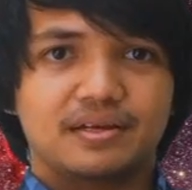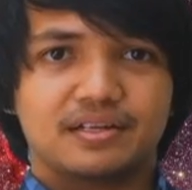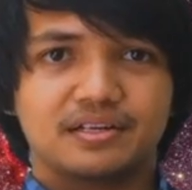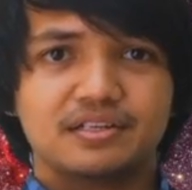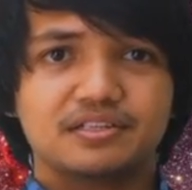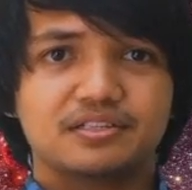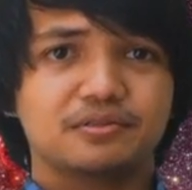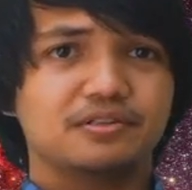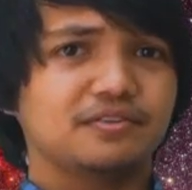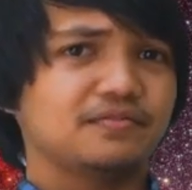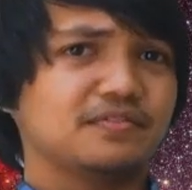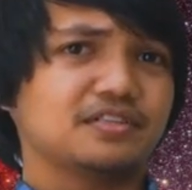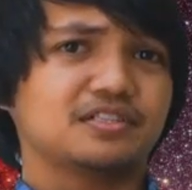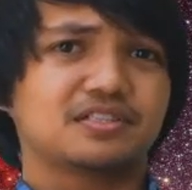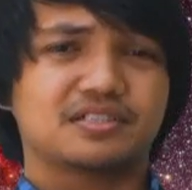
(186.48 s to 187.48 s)
In this
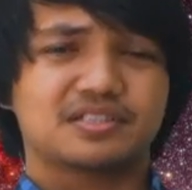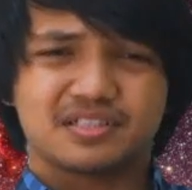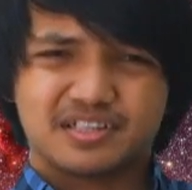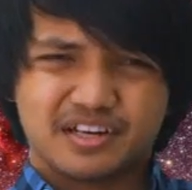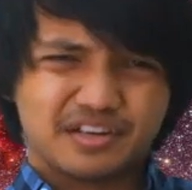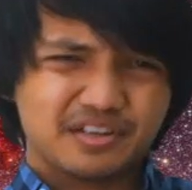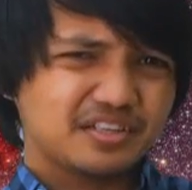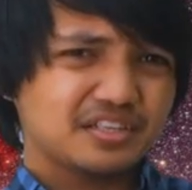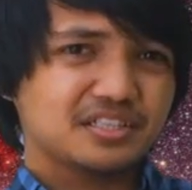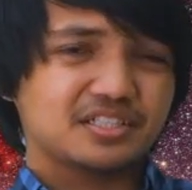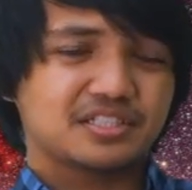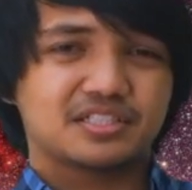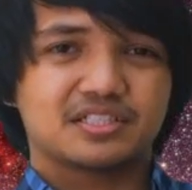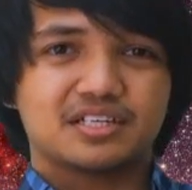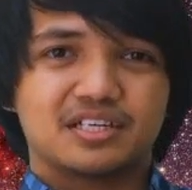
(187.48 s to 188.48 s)
universe, there are
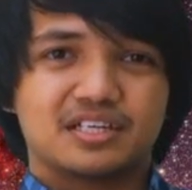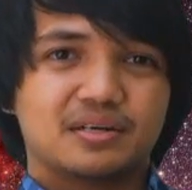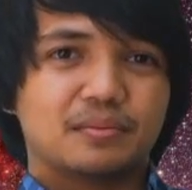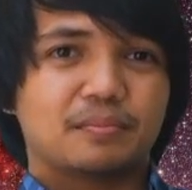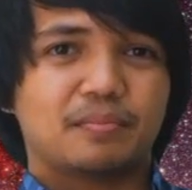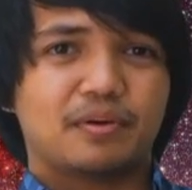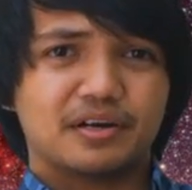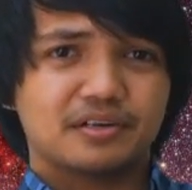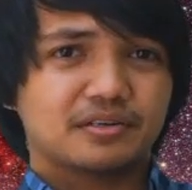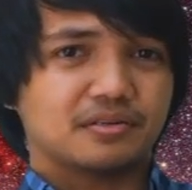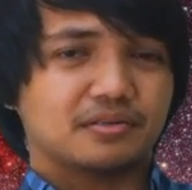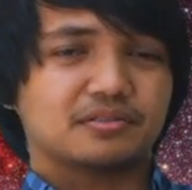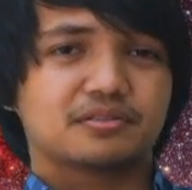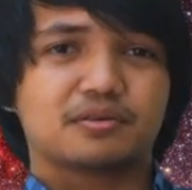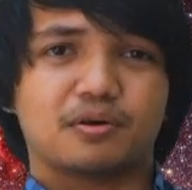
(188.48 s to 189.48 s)
these
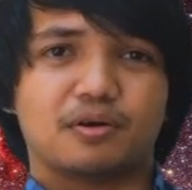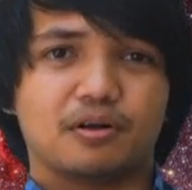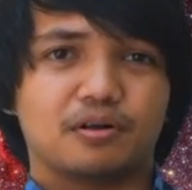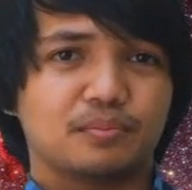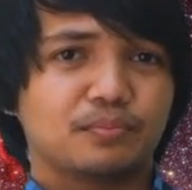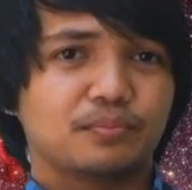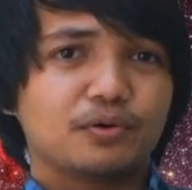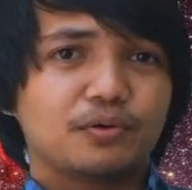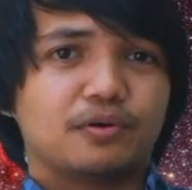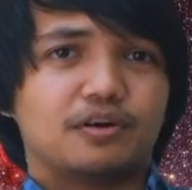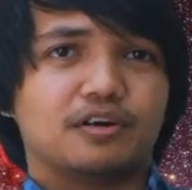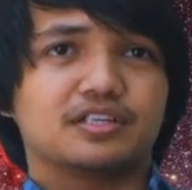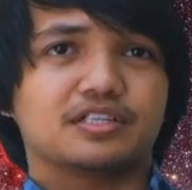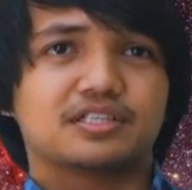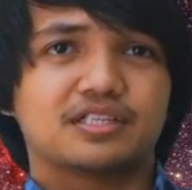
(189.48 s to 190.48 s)
particles called
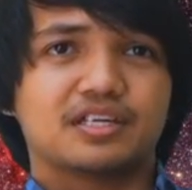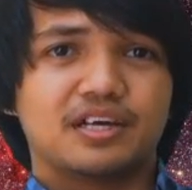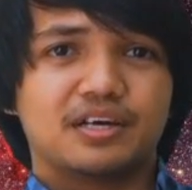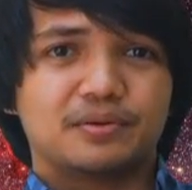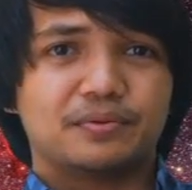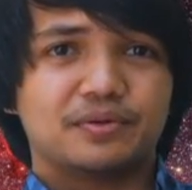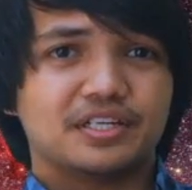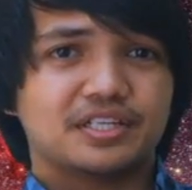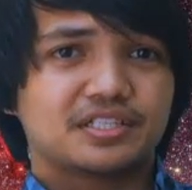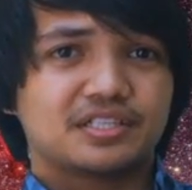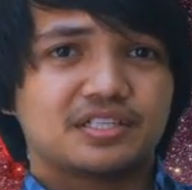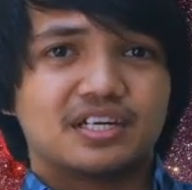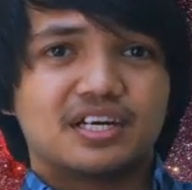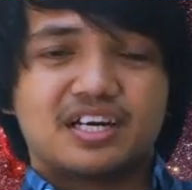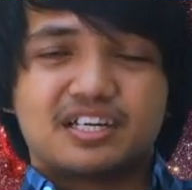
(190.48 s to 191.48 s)
muons, which
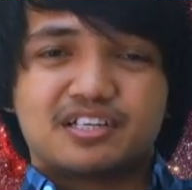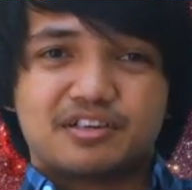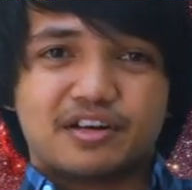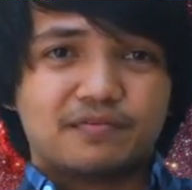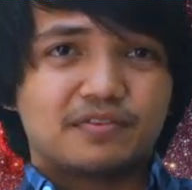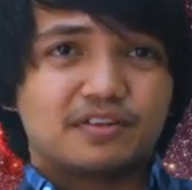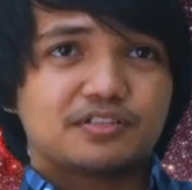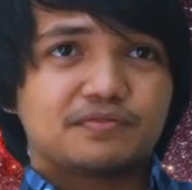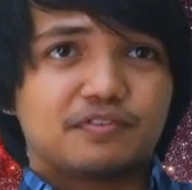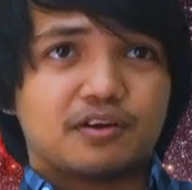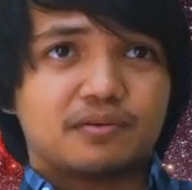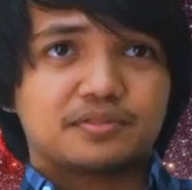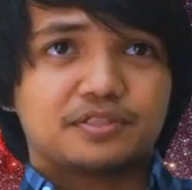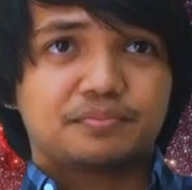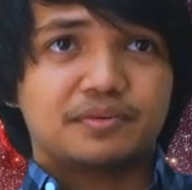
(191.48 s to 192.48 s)
travels
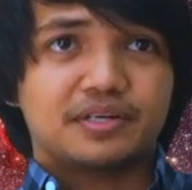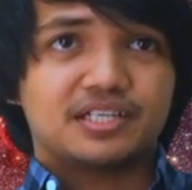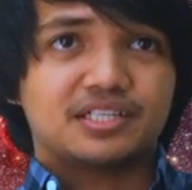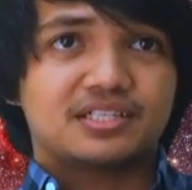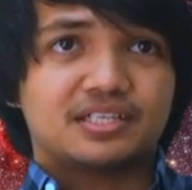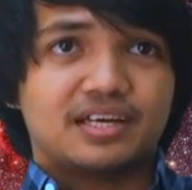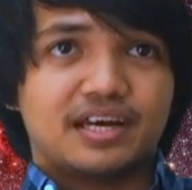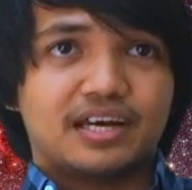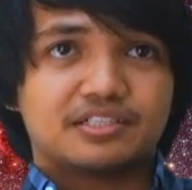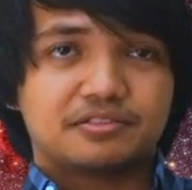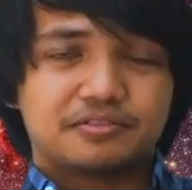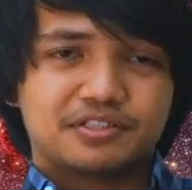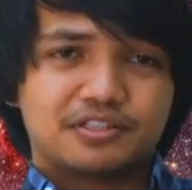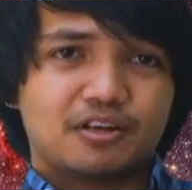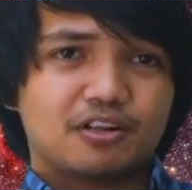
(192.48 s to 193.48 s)
from space as a
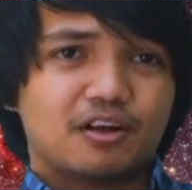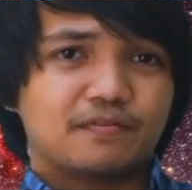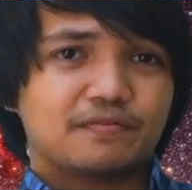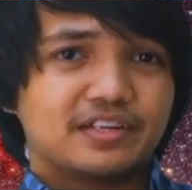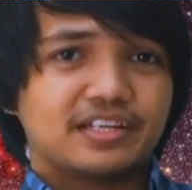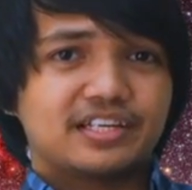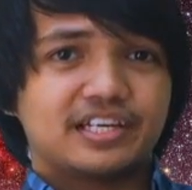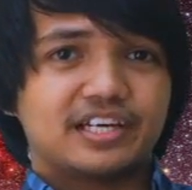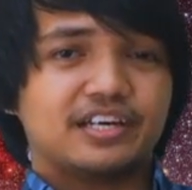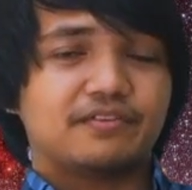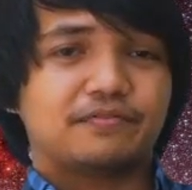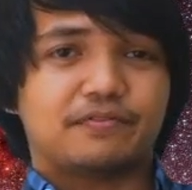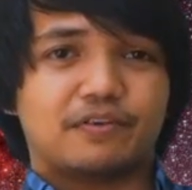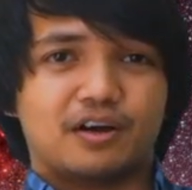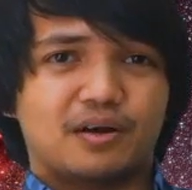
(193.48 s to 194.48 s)
result of decay
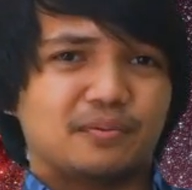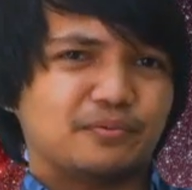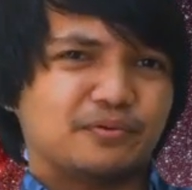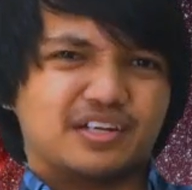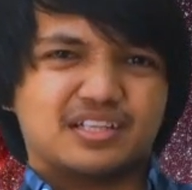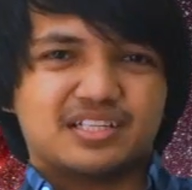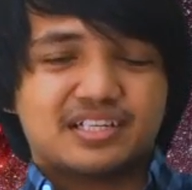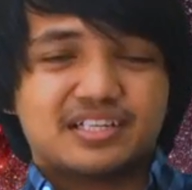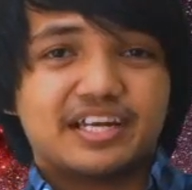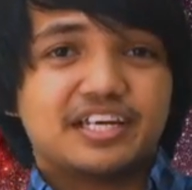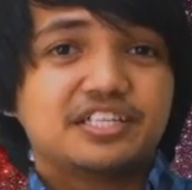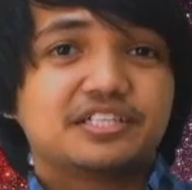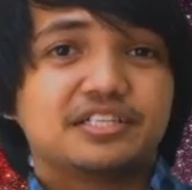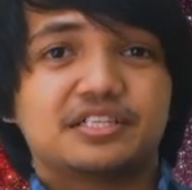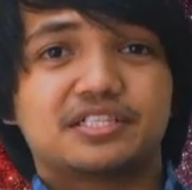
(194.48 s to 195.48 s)
from the
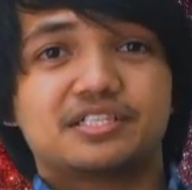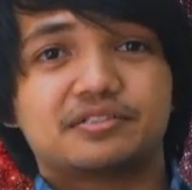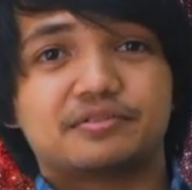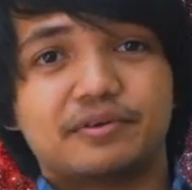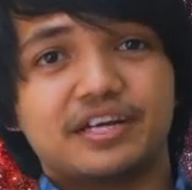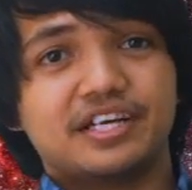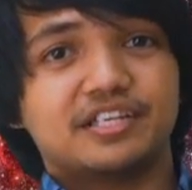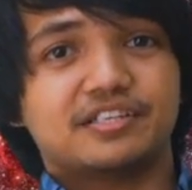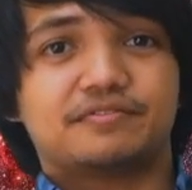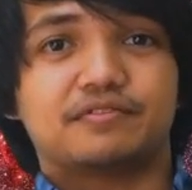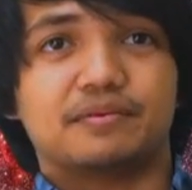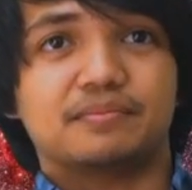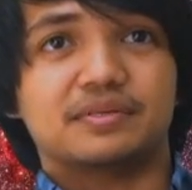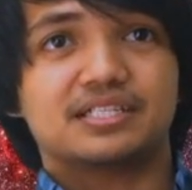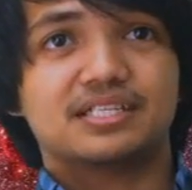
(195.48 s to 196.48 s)
dangerous rays
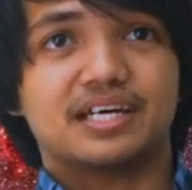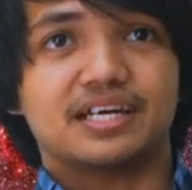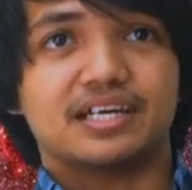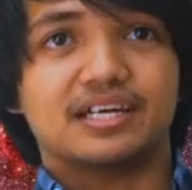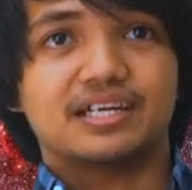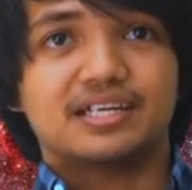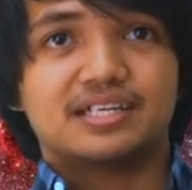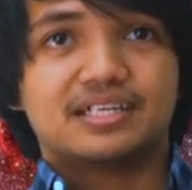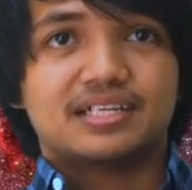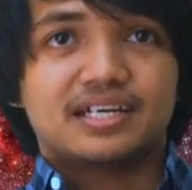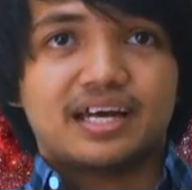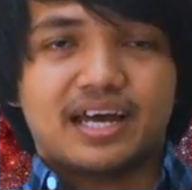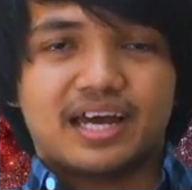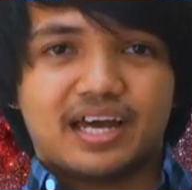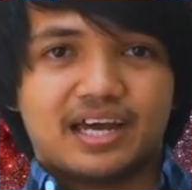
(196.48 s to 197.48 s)
from the sun,
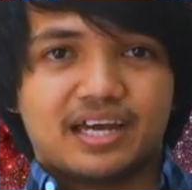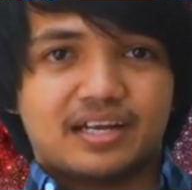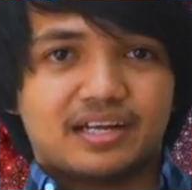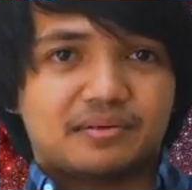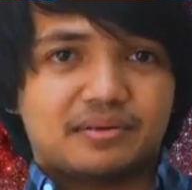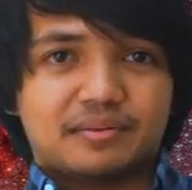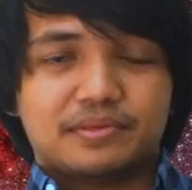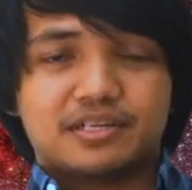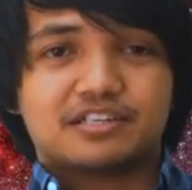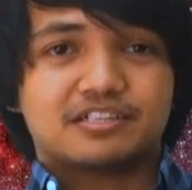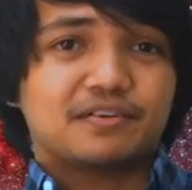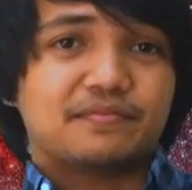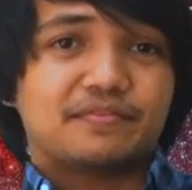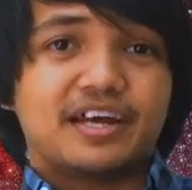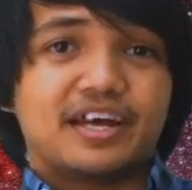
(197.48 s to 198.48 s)
and because
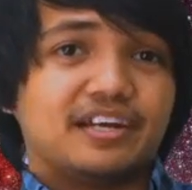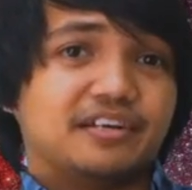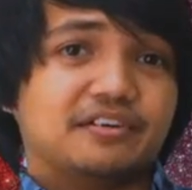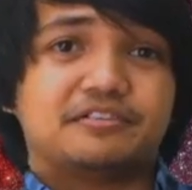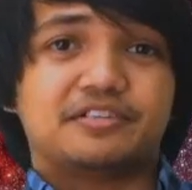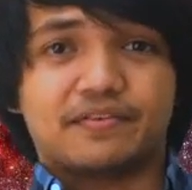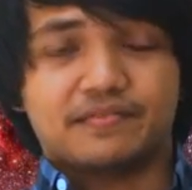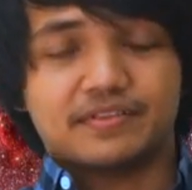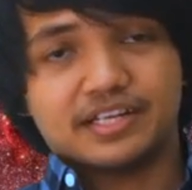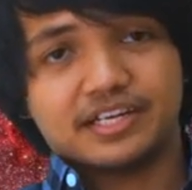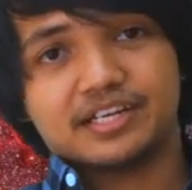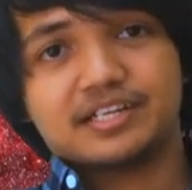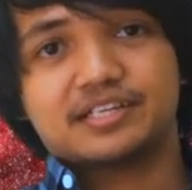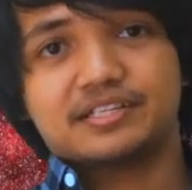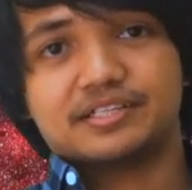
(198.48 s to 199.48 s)
of that they're
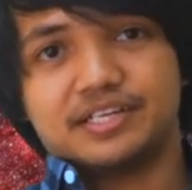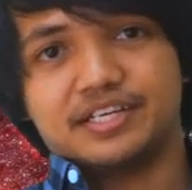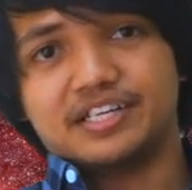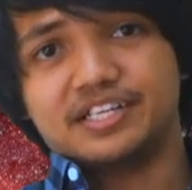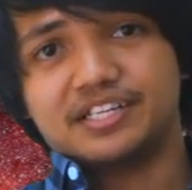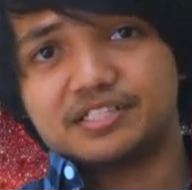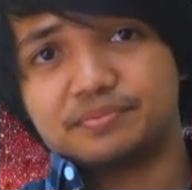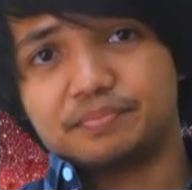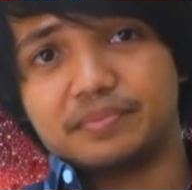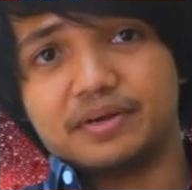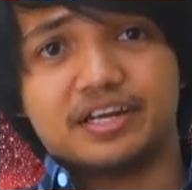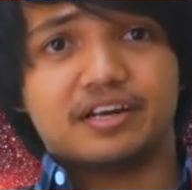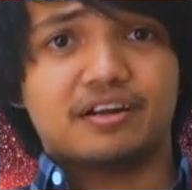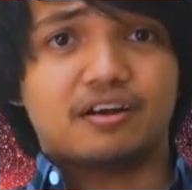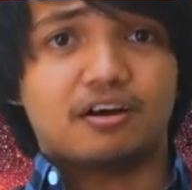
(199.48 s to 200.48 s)
traveling in the
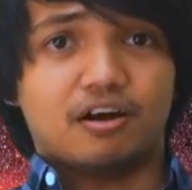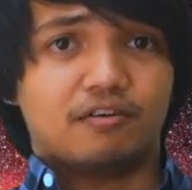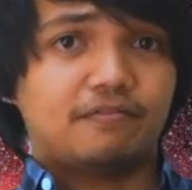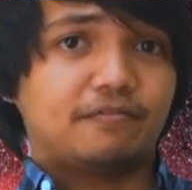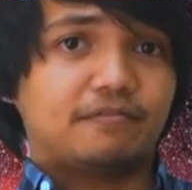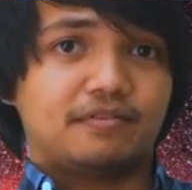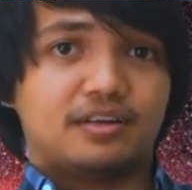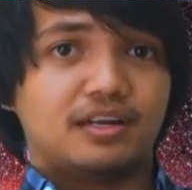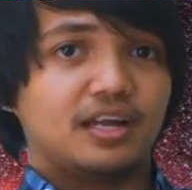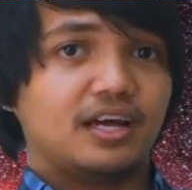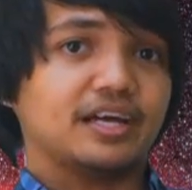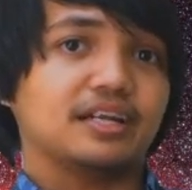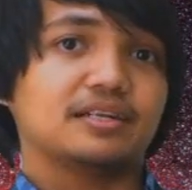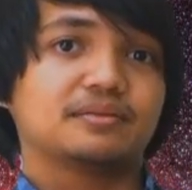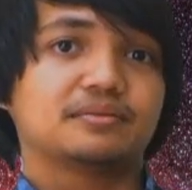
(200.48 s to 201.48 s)
speed of
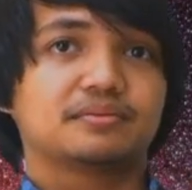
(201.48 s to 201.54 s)
light,